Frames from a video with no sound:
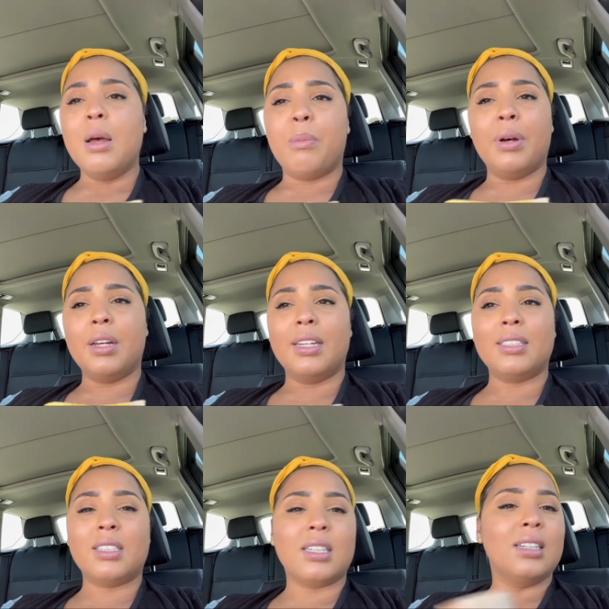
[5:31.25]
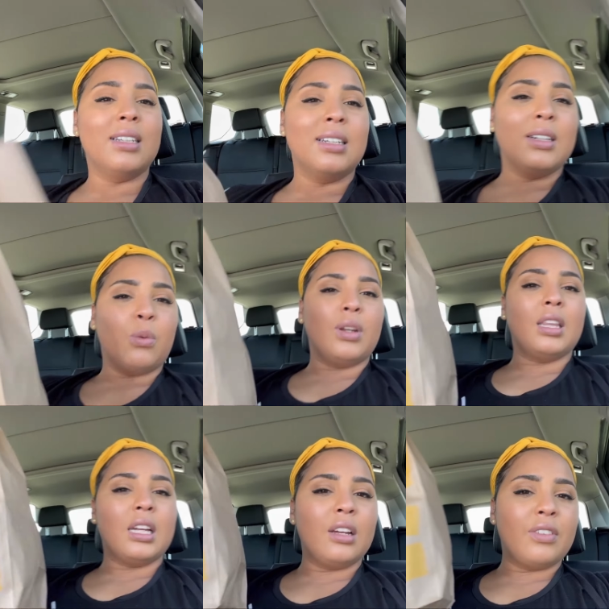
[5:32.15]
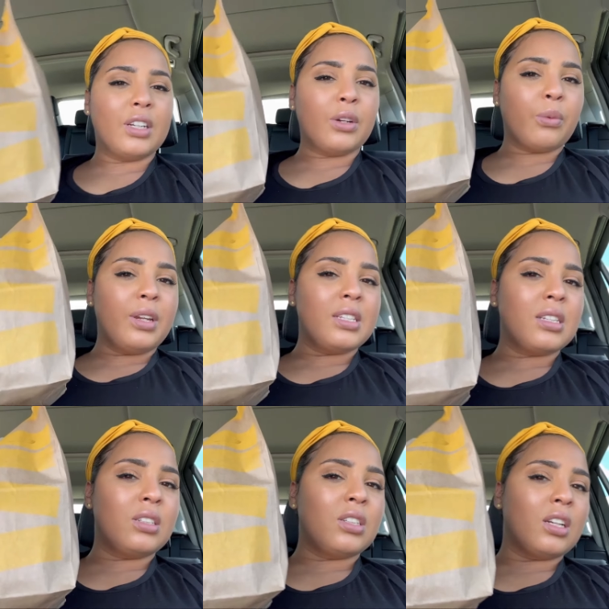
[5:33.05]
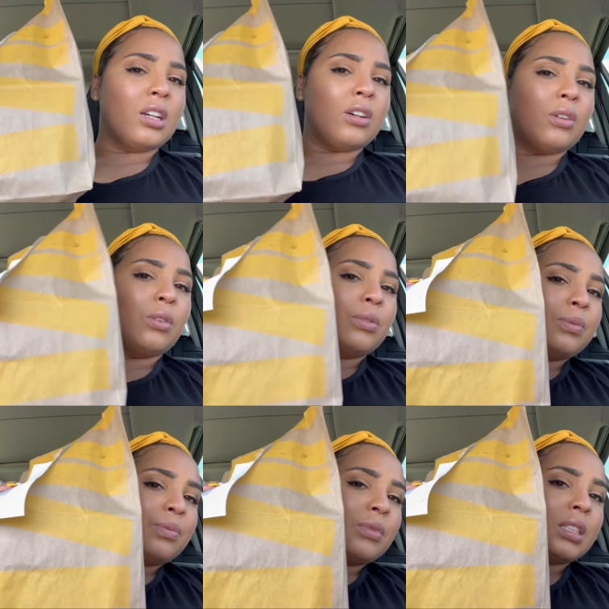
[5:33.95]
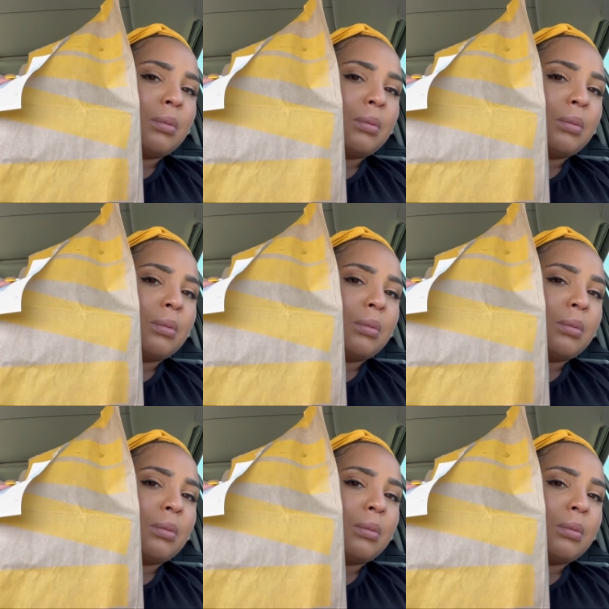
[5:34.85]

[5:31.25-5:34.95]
but we love a good reason to go to